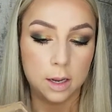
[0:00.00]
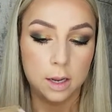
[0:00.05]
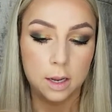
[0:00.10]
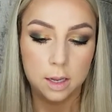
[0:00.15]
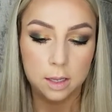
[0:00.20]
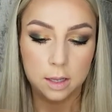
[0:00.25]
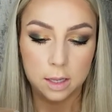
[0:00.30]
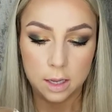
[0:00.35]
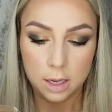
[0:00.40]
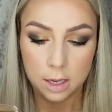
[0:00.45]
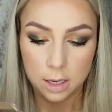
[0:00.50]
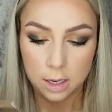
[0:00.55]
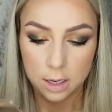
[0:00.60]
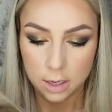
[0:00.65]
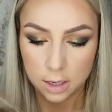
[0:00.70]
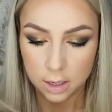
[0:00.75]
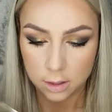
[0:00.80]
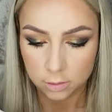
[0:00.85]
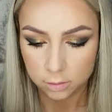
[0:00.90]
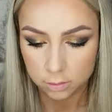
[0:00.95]
And
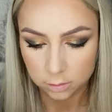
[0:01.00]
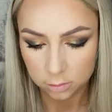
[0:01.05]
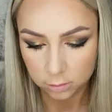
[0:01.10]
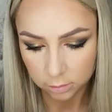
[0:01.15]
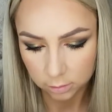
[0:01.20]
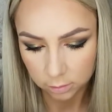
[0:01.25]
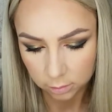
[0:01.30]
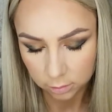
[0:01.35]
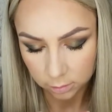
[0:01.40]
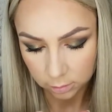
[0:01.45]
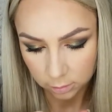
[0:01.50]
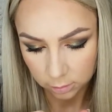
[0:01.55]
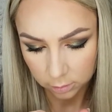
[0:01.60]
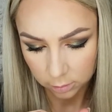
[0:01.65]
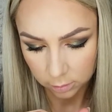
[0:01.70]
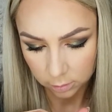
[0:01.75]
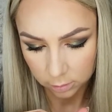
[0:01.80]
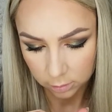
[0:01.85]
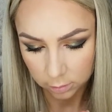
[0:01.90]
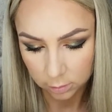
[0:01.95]
then
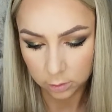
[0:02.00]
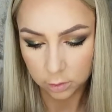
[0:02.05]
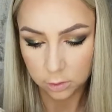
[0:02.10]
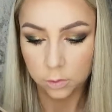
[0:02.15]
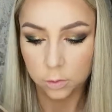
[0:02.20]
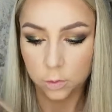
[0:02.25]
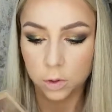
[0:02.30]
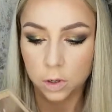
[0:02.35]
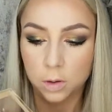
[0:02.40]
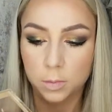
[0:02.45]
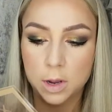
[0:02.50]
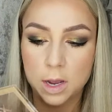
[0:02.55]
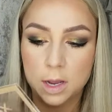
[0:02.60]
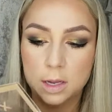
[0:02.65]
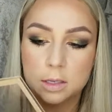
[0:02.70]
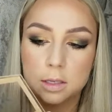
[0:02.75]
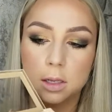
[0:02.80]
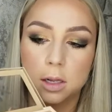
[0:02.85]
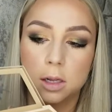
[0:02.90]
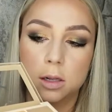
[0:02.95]
one of them
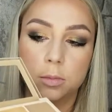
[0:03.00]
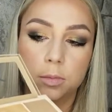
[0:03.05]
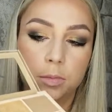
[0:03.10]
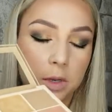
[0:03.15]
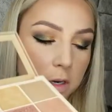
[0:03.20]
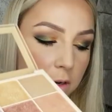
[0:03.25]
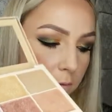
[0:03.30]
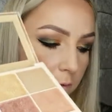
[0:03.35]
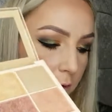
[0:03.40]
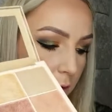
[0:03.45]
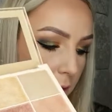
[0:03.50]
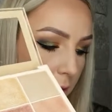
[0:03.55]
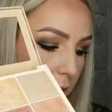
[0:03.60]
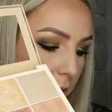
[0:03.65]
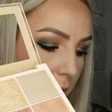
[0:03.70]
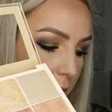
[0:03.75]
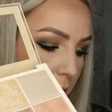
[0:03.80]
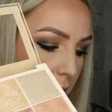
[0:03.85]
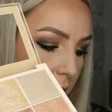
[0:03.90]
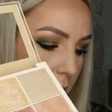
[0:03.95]
has a little bit of a
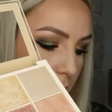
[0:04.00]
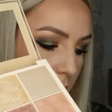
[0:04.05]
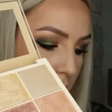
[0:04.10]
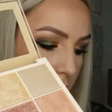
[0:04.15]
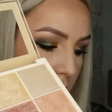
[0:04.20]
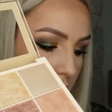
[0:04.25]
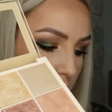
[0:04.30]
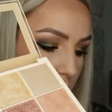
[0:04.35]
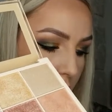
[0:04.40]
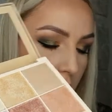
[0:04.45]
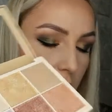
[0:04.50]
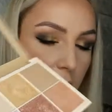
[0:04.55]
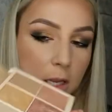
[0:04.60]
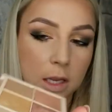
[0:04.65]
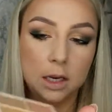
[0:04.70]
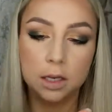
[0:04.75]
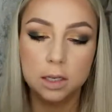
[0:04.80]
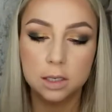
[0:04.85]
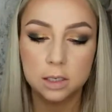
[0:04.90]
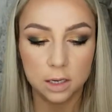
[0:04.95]
divot
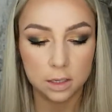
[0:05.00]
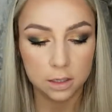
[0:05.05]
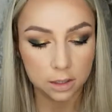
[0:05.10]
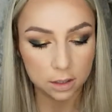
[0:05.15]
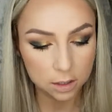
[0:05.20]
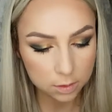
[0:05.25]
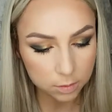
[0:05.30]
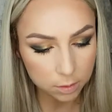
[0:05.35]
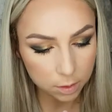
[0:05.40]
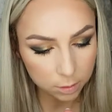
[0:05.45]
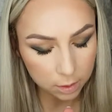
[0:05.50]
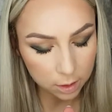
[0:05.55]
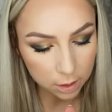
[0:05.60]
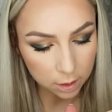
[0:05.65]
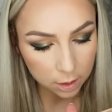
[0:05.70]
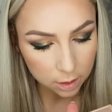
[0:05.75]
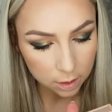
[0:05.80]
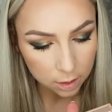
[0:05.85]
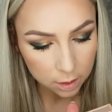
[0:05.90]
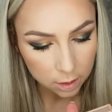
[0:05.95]
in it. I think it's
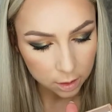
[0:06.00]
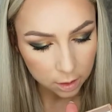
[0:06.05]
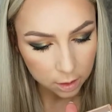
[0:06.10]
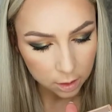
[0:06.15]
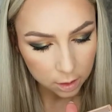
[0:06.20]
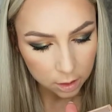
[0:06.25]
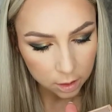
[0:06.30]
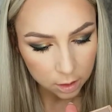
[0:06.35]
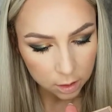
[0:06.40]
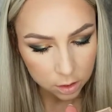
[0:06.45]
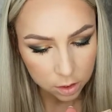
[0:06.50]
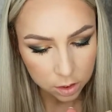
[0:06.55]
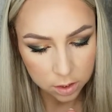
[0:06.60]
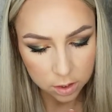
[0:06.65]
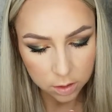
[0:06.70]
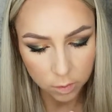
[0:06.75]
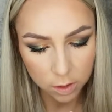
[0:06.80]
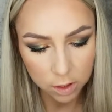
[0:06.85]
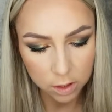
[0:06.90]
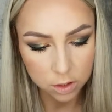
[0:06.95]
maybe just
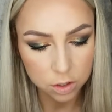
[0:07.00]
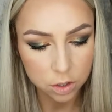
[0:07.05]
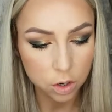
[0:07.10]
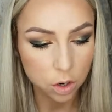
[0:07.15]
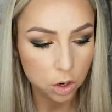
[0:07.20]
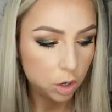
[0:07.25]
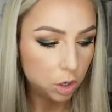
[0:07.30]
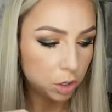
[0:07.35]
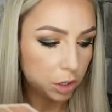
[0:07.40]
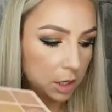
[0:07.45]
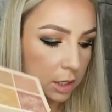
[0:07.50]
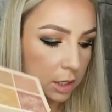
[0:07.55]
something's caught